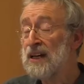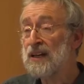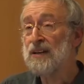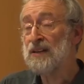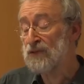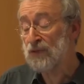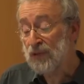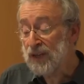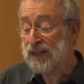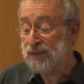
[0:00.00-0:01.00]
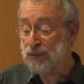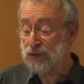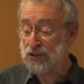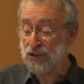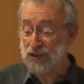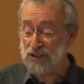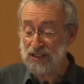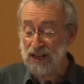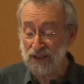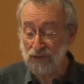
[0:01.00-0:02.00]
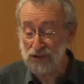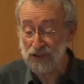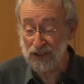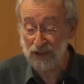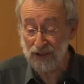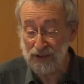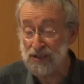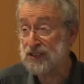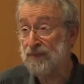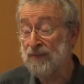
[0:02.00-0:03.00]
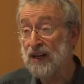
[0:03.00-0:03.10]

It really improves your understanding of what's going on. And there's